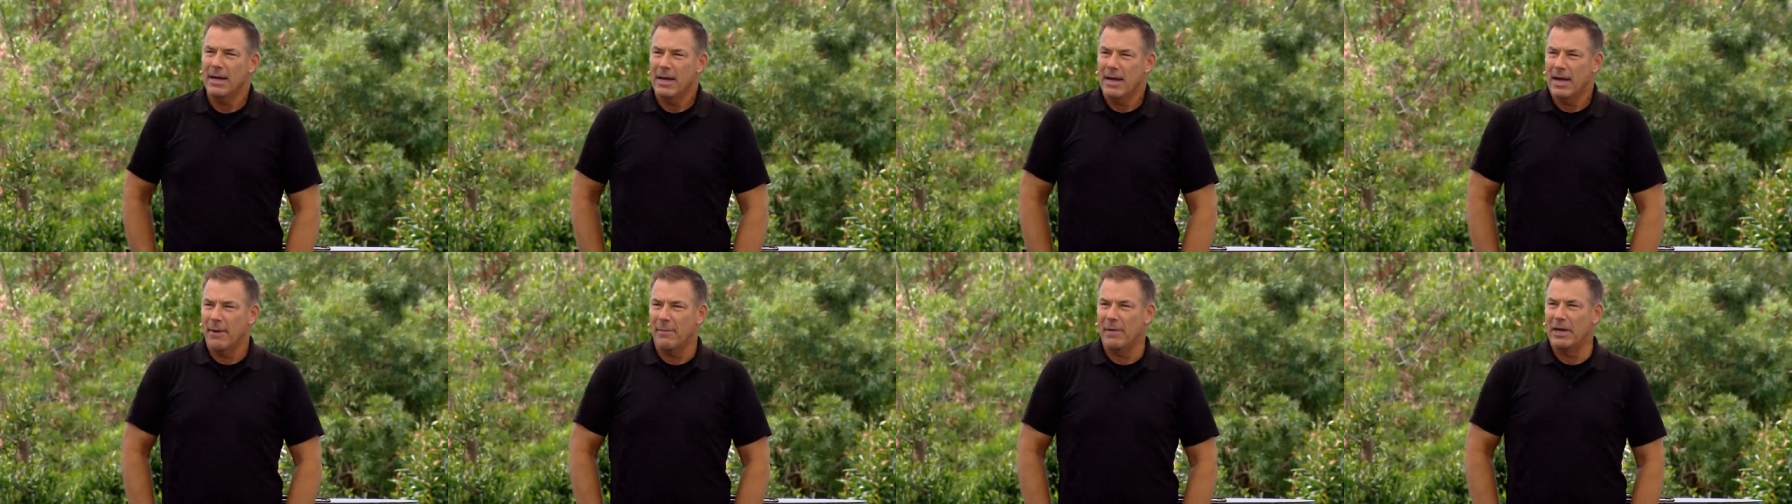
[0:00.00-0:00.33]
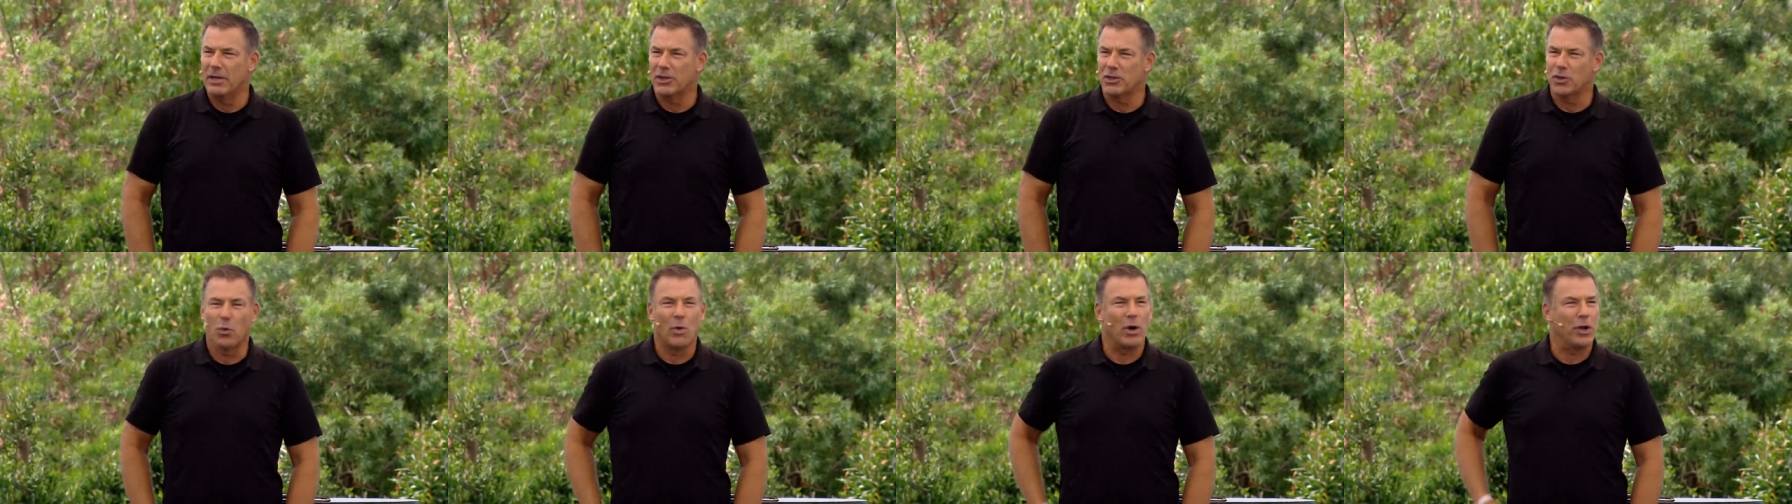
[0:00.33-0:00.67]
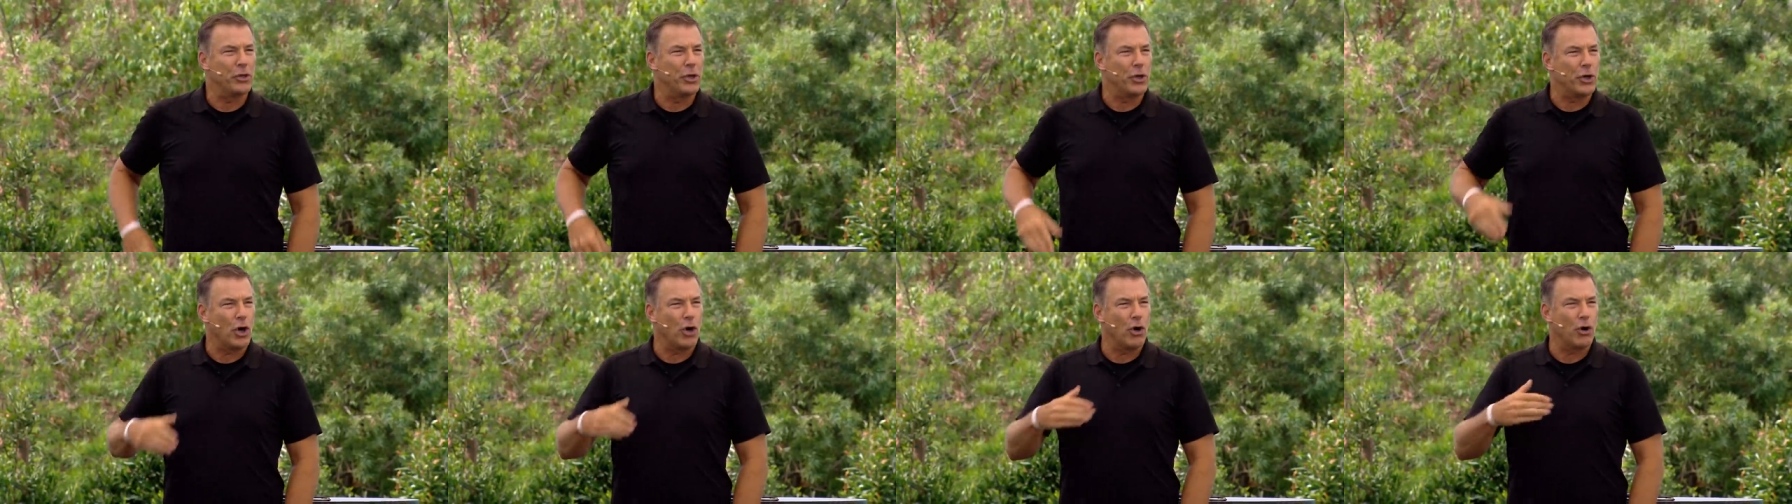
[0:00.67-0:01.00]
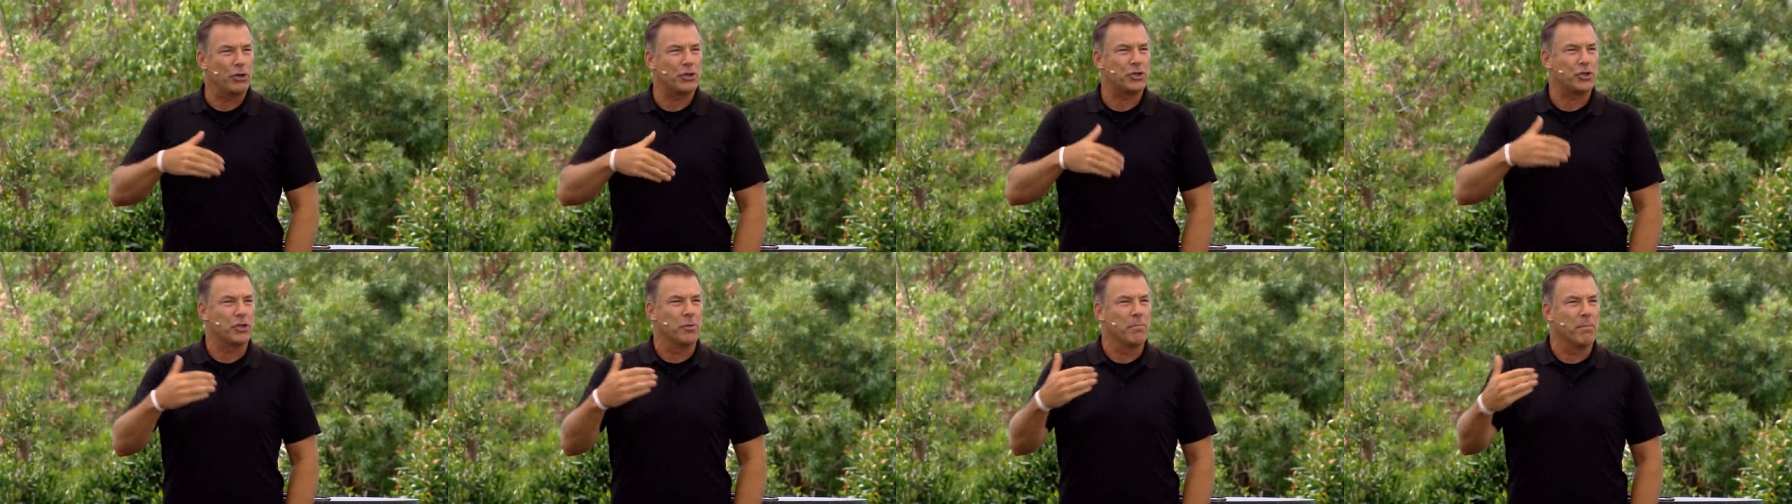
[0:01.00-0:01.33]
I mean, it's the one that
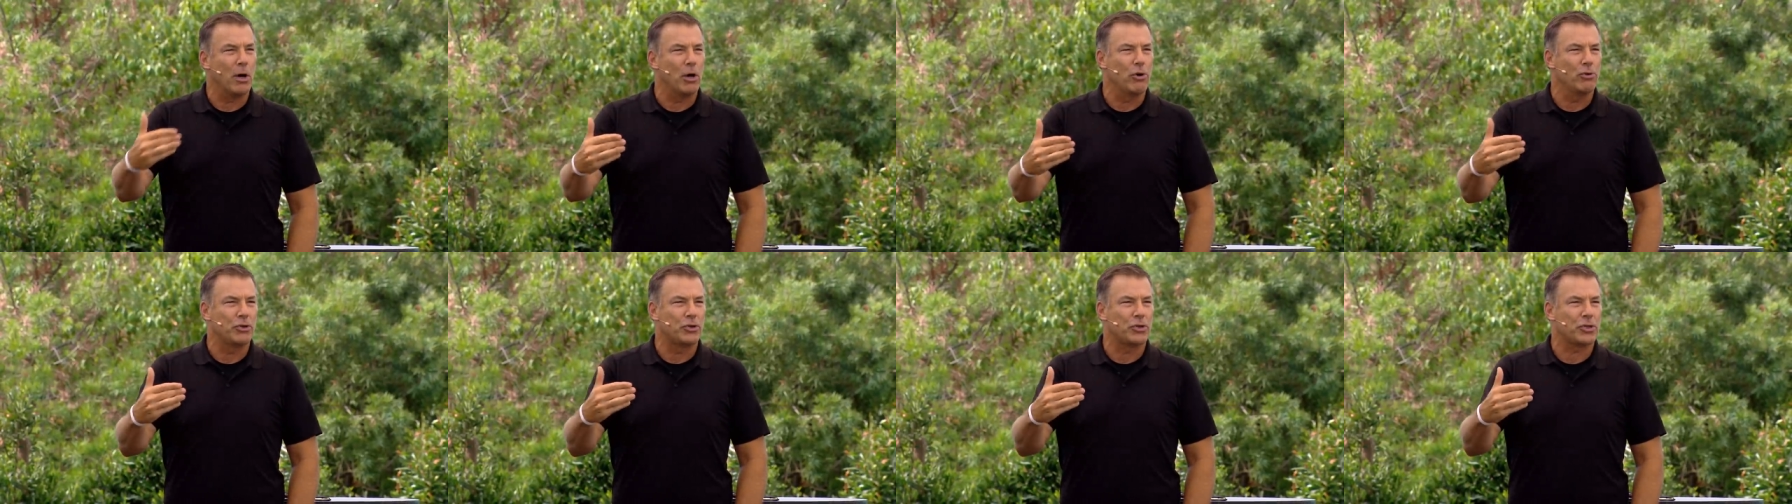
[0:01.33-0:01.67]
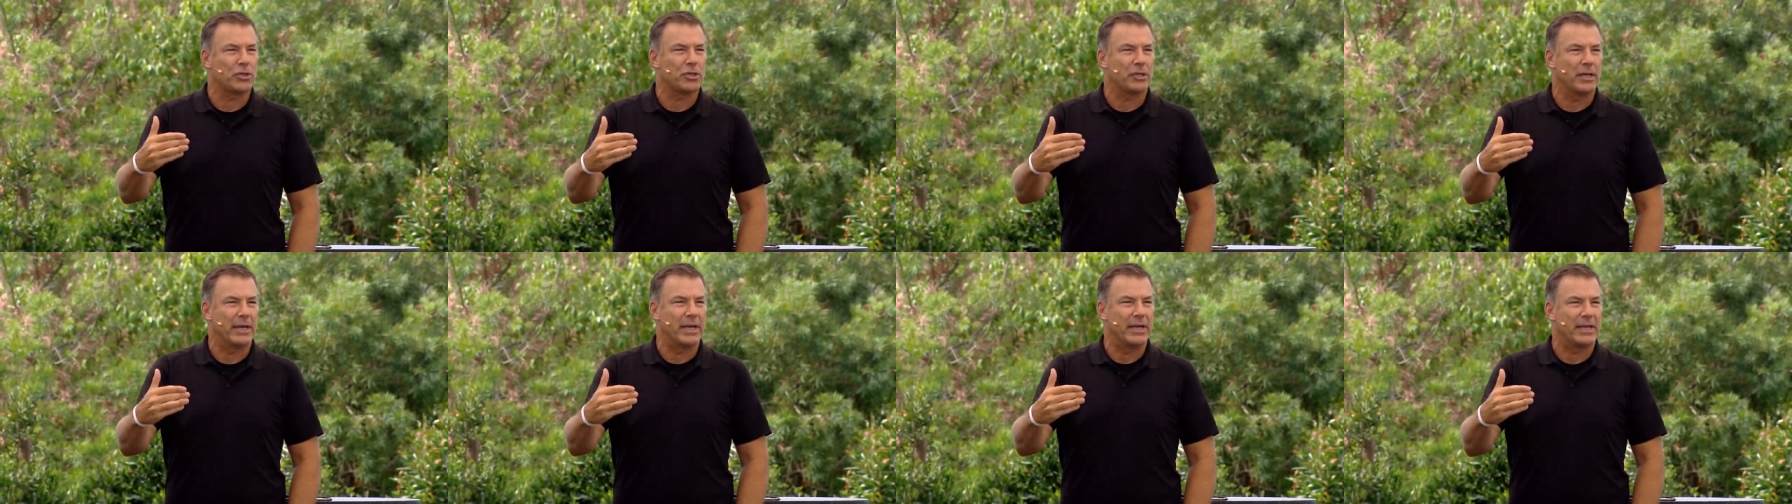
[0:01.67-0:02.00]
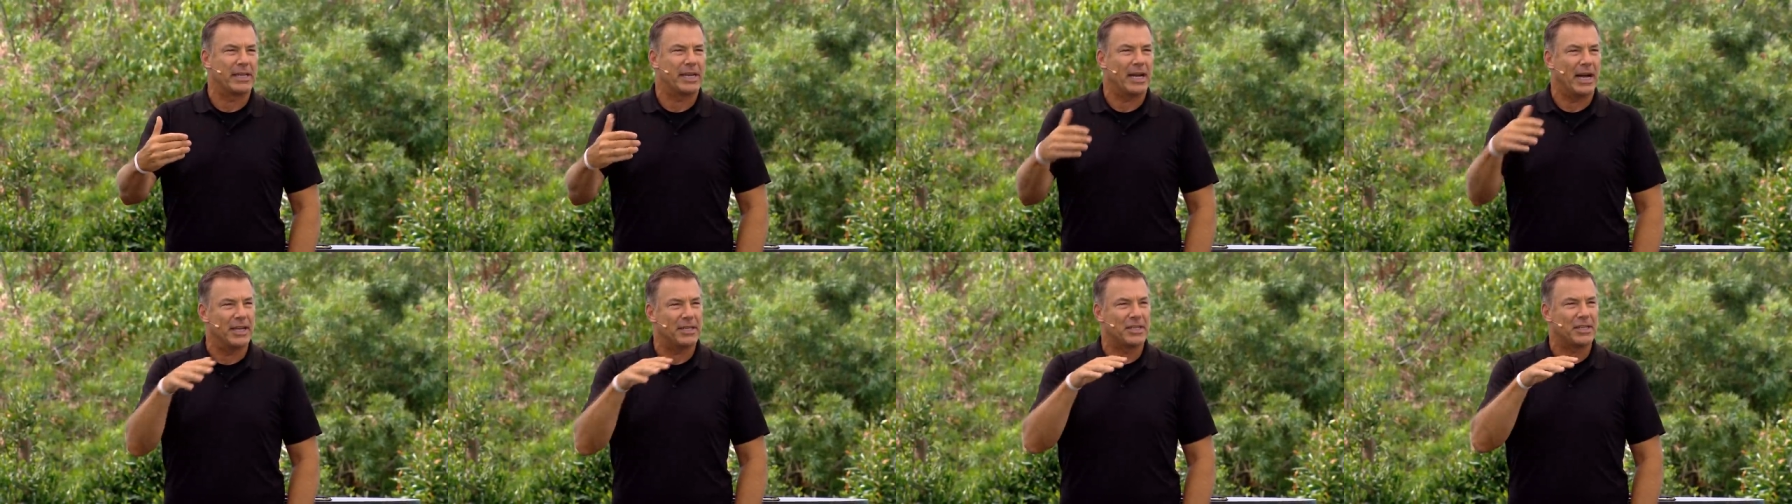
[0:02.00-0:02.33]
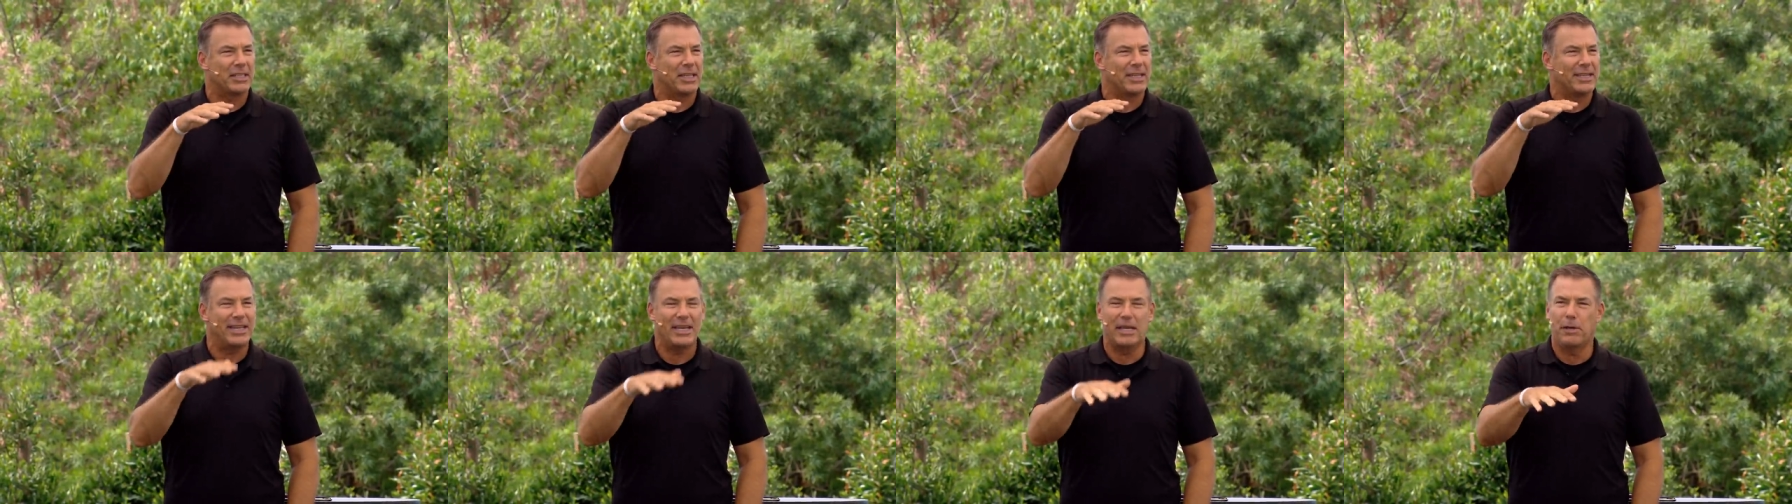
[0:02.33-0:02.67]
hurts the most, it cuts
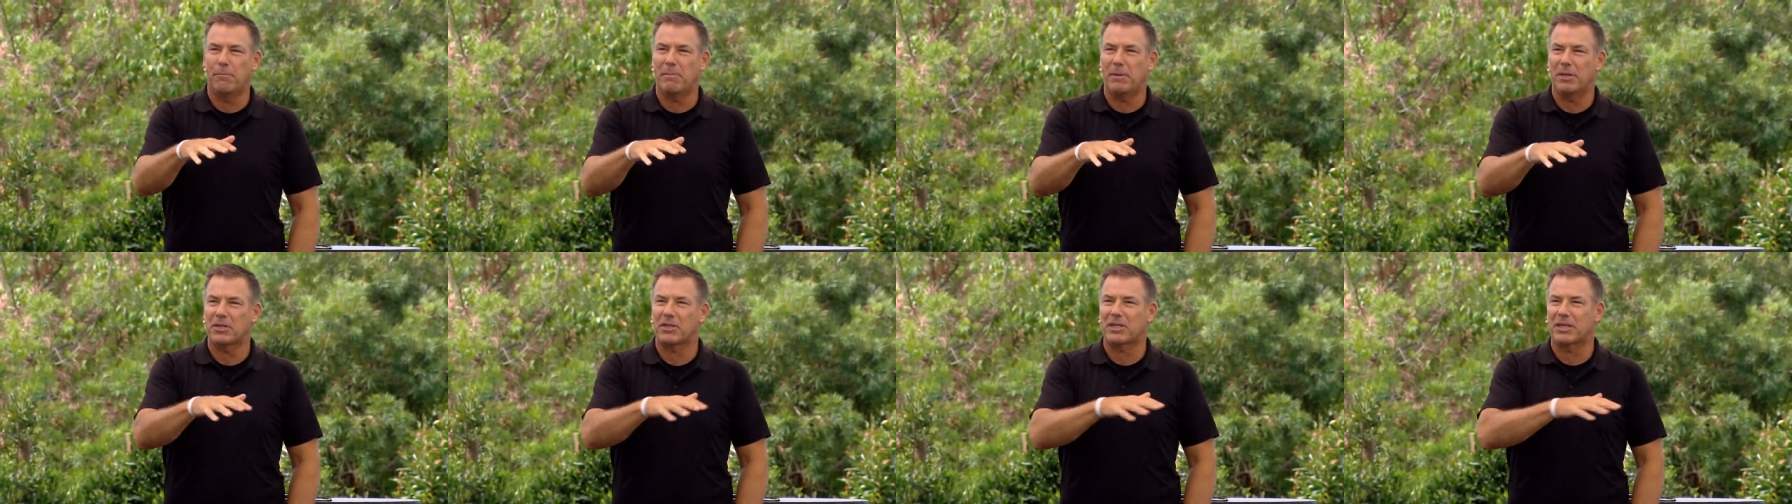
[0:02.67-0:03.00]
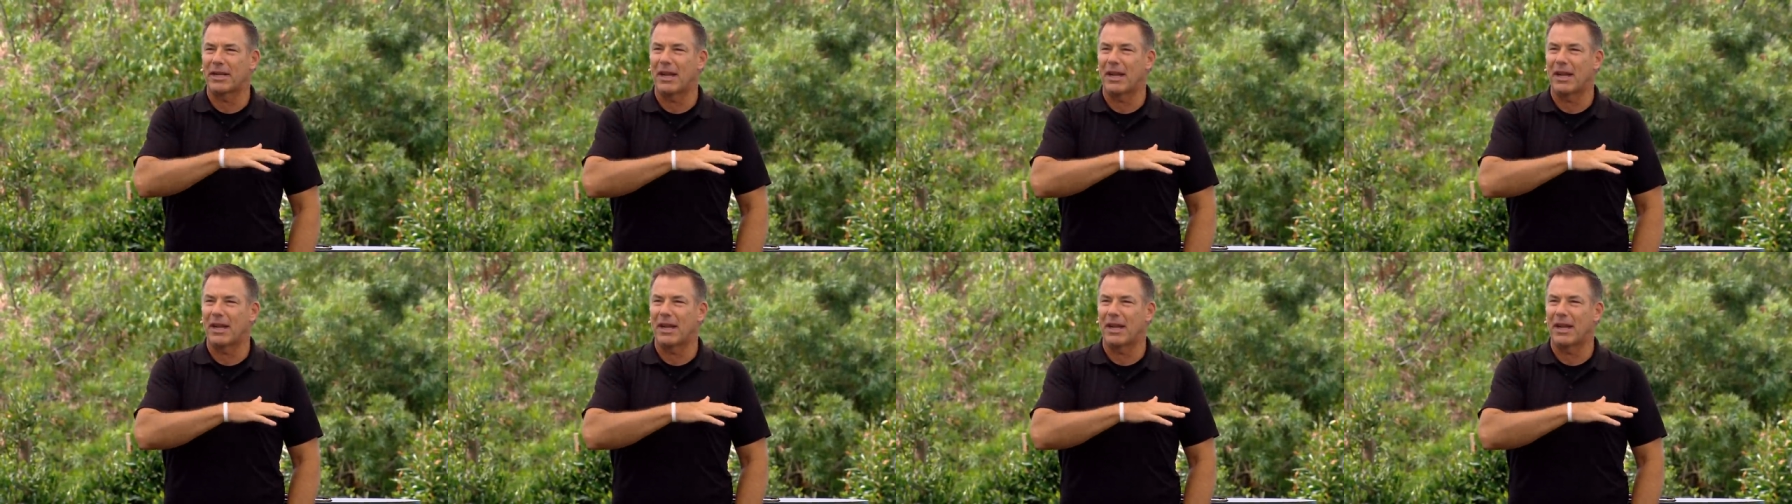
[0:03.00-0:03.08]
the deepest,